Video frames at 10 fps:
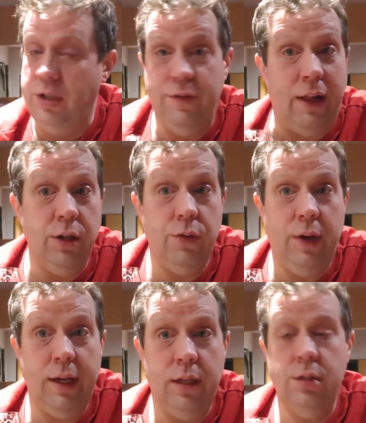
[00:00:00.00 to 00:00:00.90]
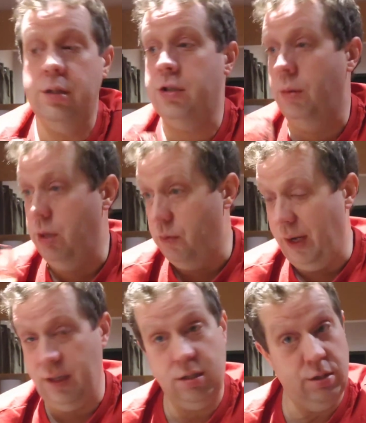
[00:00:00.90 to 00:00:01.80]
value ratings, so I'm going to
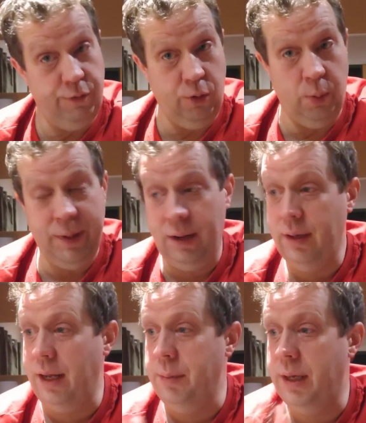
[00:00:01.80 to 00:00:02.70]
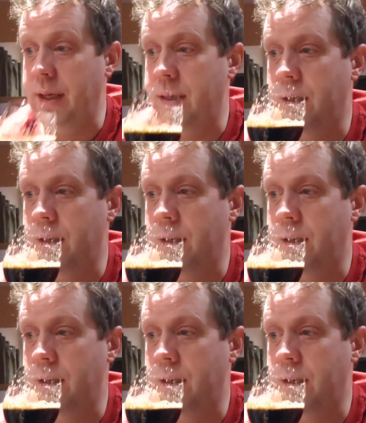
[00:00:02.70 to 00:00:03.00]
rate this as a £4 can of beer.